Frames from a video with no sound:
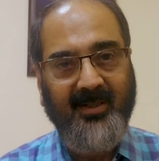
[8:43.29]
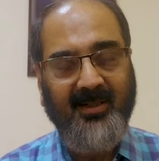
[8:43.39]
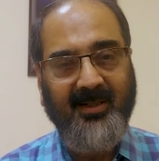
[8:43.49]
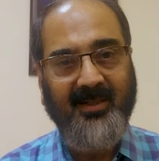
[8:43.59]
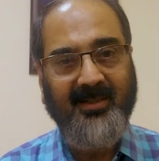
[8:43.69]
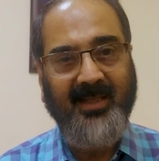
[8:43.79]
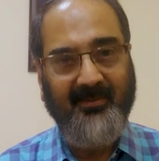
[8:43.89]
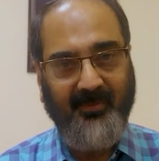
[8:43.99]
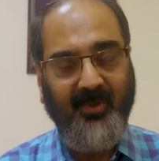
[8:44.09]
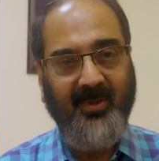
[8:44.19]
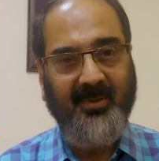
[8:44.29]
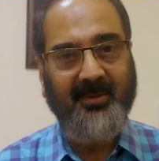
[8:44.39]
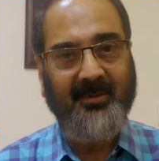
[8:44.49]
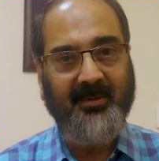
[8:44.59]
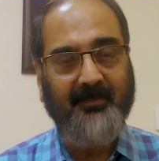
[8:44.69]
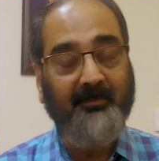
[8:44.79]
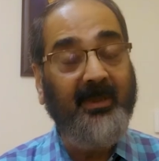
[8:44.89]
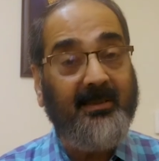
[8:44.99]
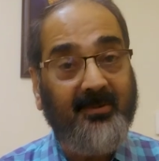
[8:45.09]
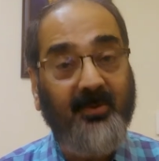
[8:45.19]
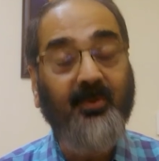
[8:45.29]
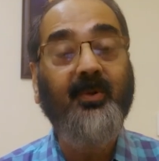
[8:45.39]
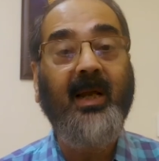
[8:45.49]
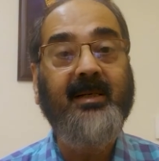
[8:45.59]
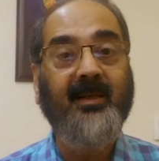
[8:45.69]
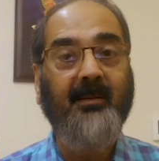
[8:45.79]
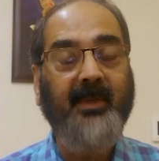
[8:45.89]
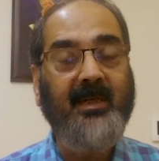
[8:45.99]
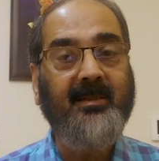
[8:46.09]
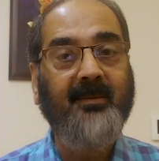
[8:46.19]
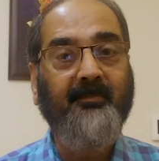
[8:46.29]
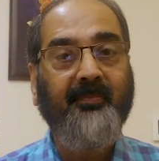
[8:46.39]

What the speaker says: Therefore, please do write a comment,